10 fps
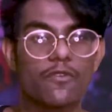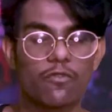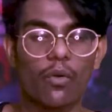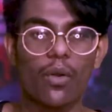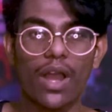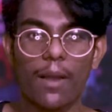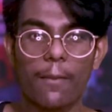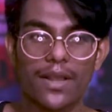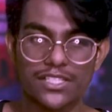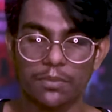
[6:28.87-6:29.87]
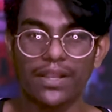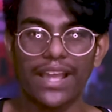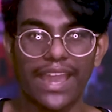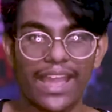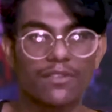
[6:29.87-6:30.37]
for multiple
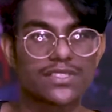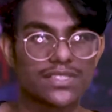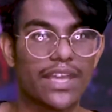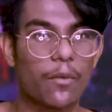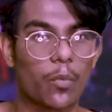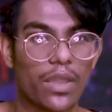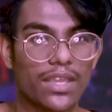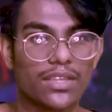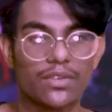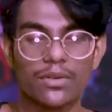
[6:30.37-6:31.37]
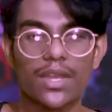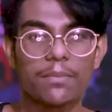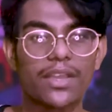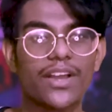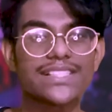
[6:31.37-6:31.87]
accounts that way,
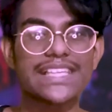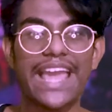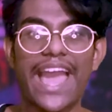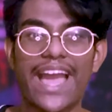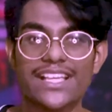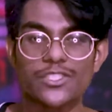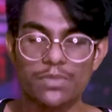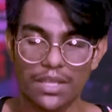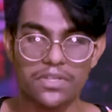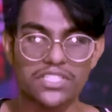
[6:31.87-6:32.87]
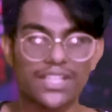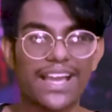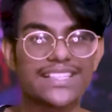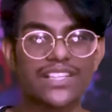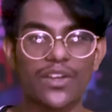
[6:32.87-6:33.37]
because it has to be
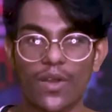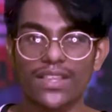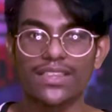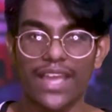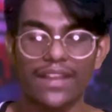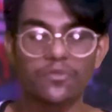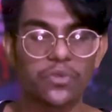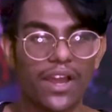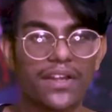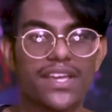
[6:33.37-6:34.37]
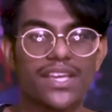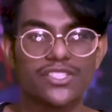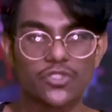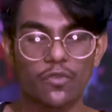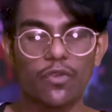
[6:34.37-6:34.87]
commercialized on that regard.
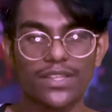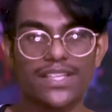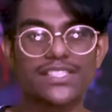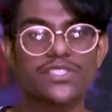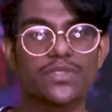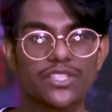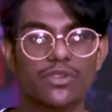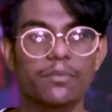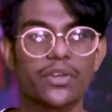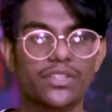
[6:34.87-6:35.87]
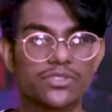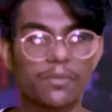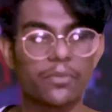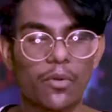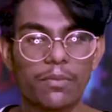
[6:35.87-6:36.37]
So for this, you need to upgrade to the
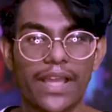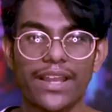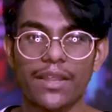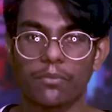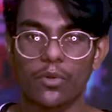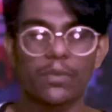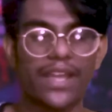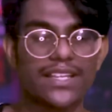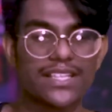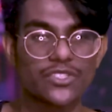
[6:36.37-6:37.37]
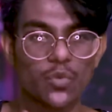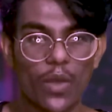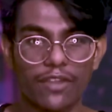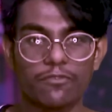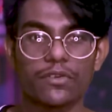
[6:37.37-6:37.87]
pro plan, and pro plan is
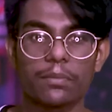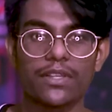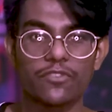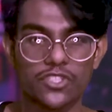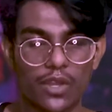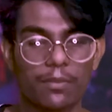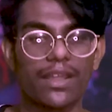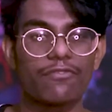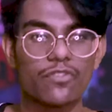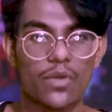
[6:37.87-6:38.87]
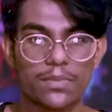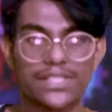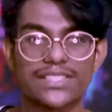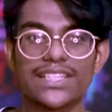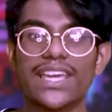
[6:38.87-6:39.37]
quite affordable. If you talk about
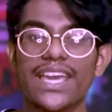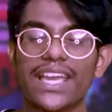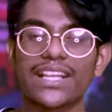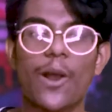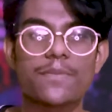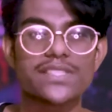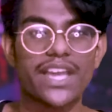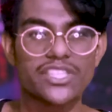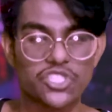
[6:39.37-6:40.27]
affordability, it comes at